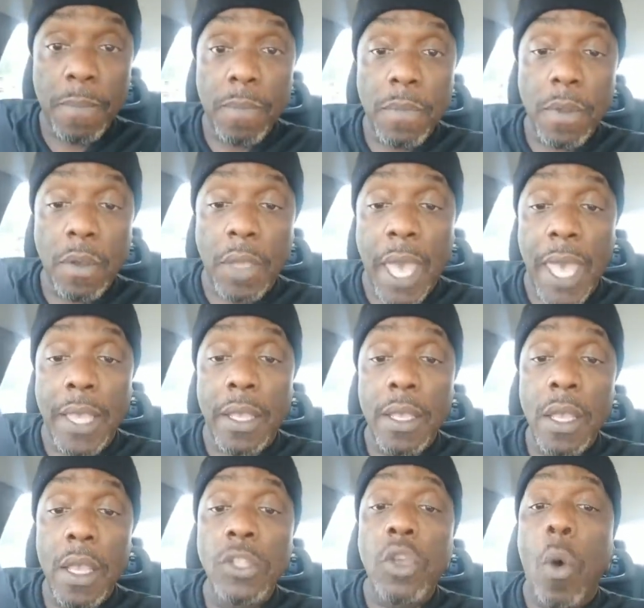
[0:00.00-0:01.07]
Okay?
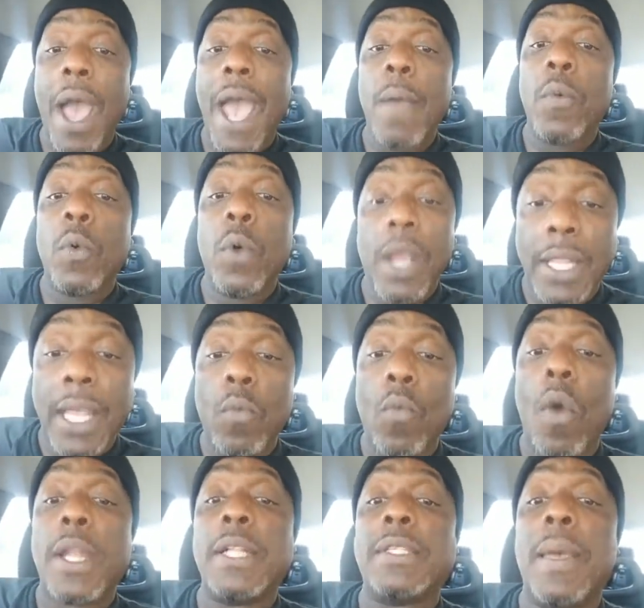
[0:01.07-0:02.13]
So I really
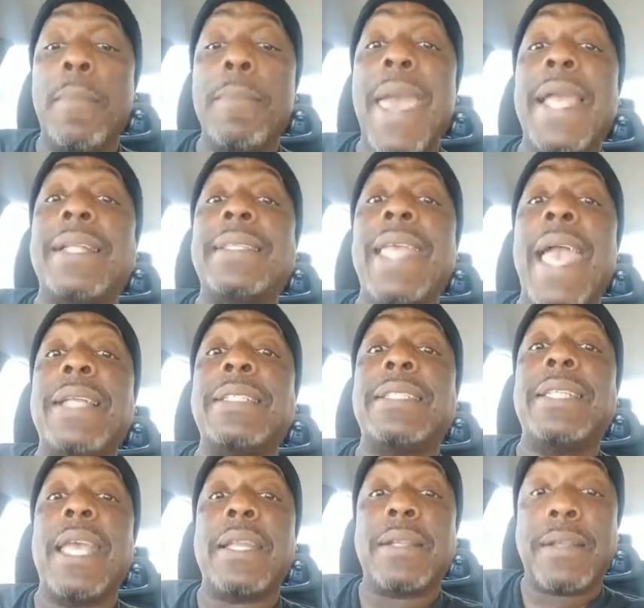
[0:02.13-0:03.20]
wanted to make that
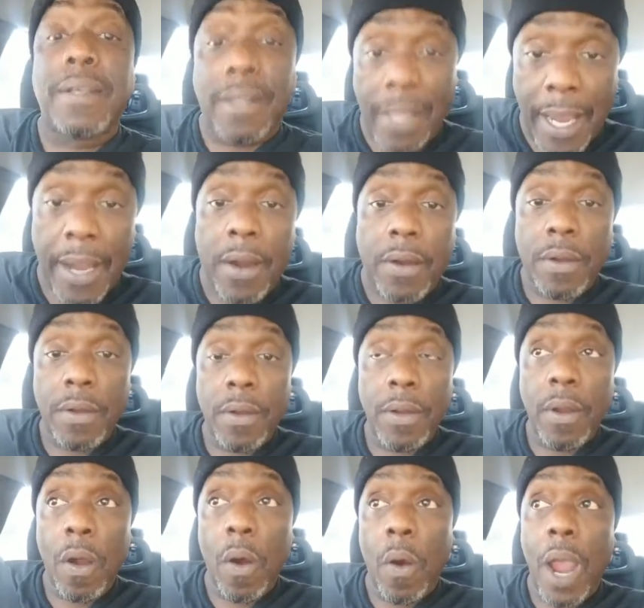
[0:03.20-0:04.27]
shit clear.
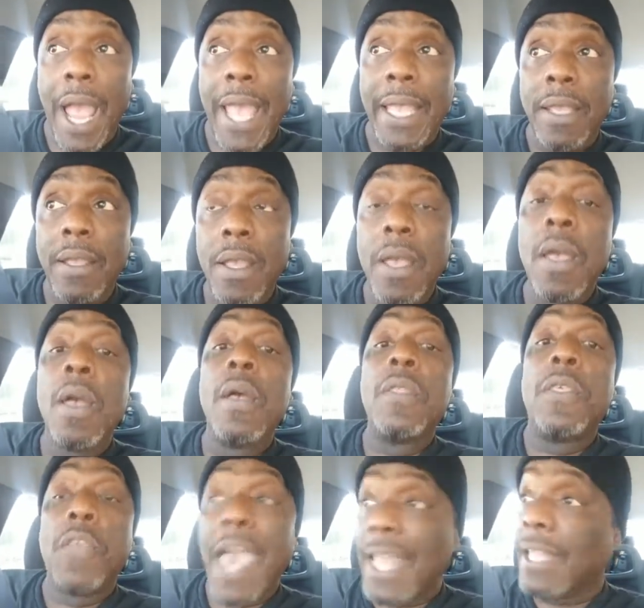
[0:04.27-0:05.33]
All right?
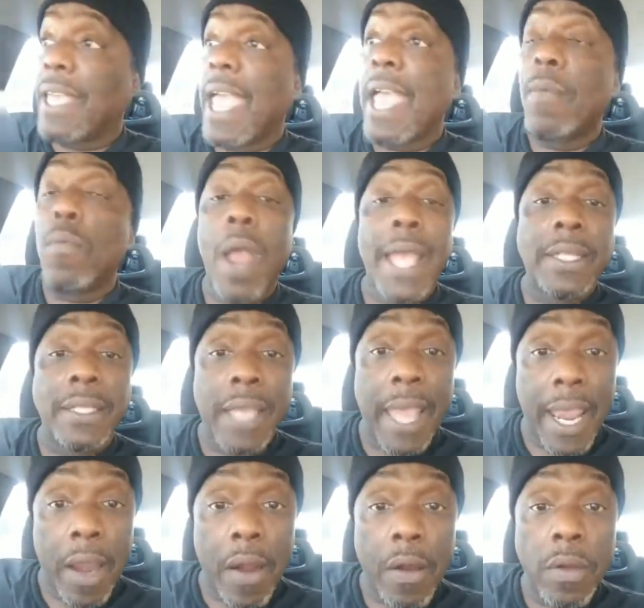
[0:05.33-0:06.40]
That game right
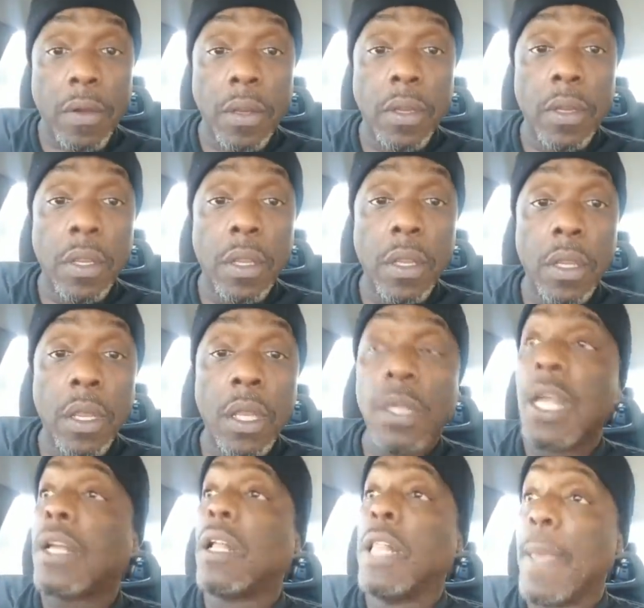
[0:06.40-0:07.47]
there,
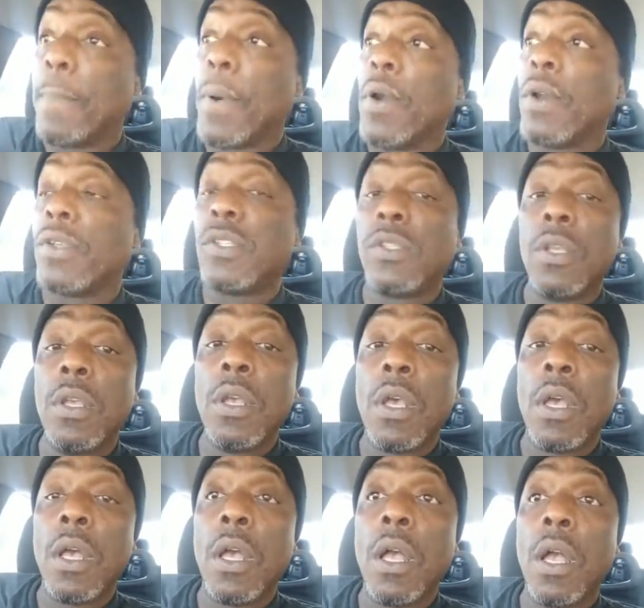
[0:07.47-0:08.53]
the Clippers,
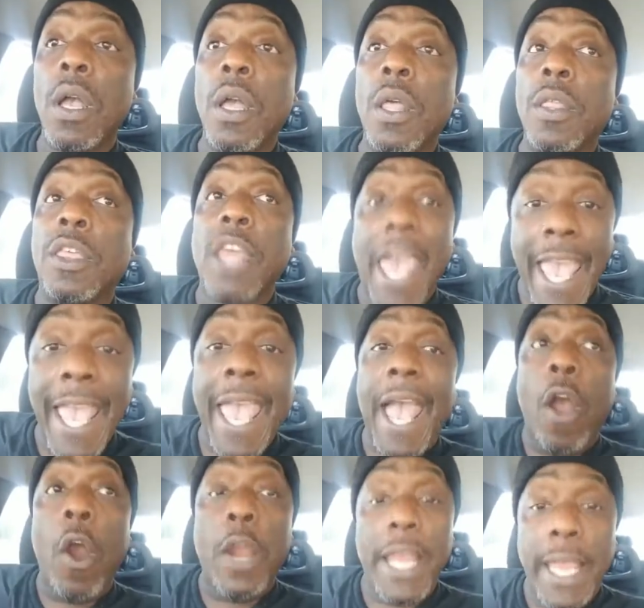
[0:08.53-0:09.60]
they
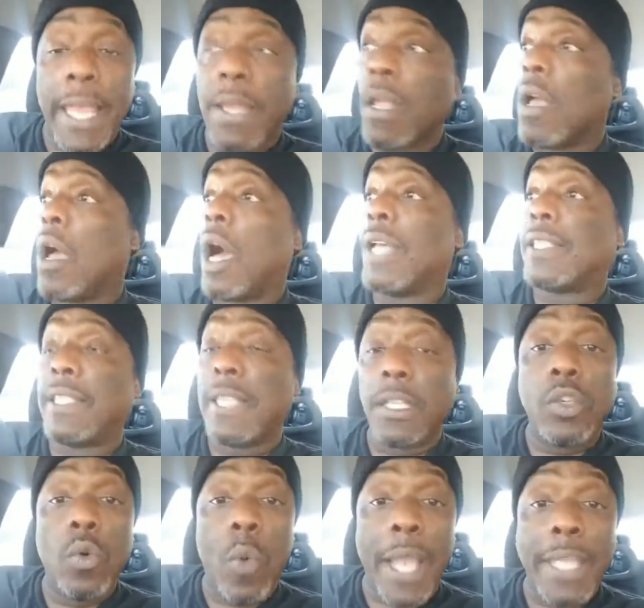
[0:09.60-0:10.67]
are in a
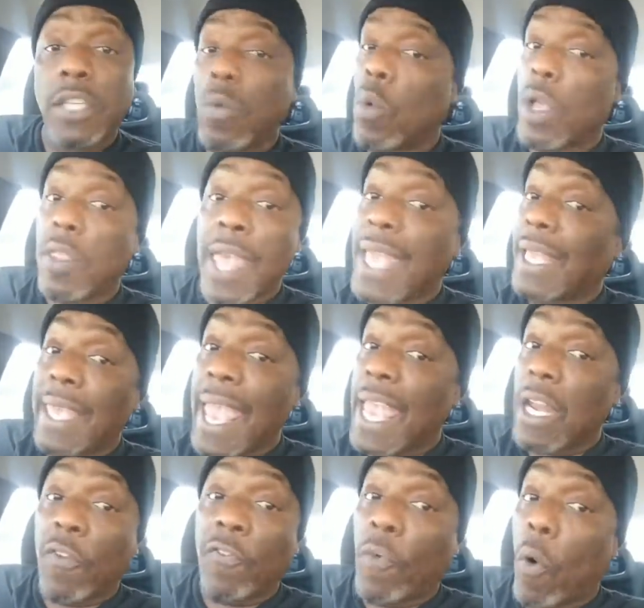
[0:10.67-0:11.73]
situation where they can't
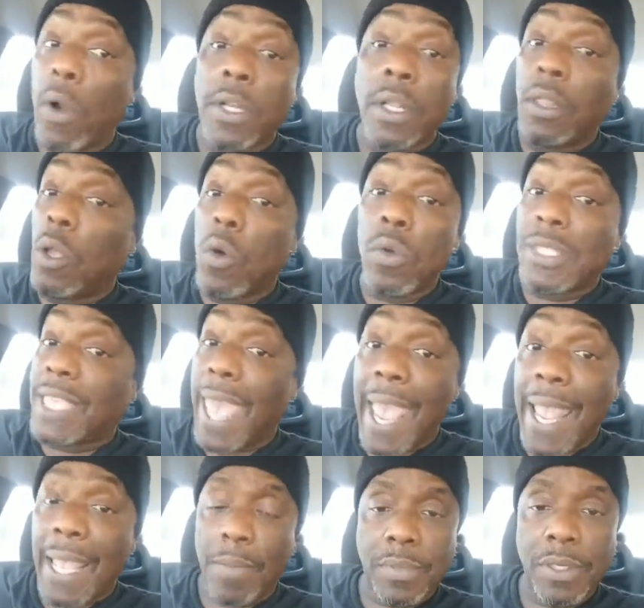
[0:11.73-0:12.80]
afford to lose
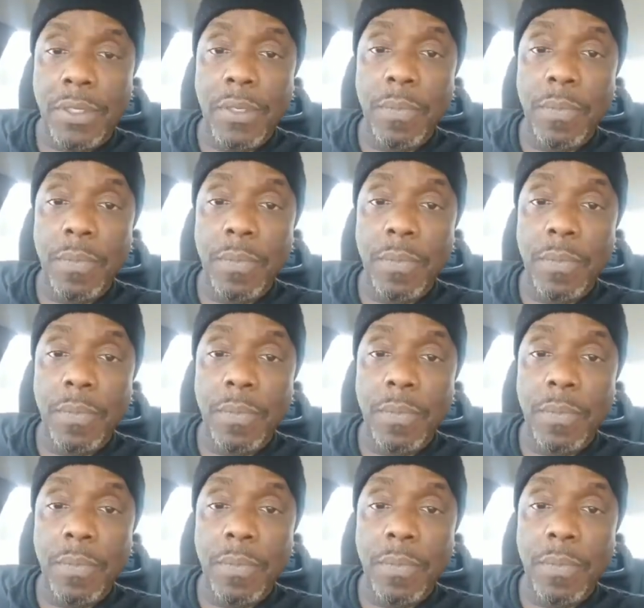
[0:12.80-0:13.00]
games.